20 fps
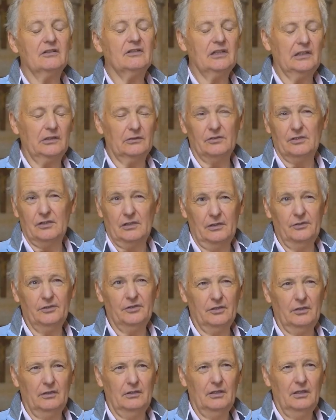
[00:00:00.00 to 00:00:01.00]
single
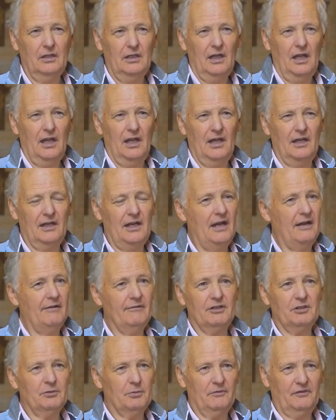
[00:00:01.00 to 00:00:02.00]
solution, and
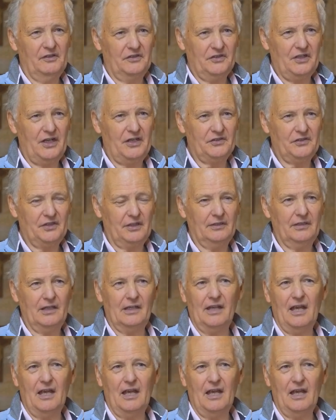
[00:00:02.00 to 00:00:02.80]
Airius were fantastic. They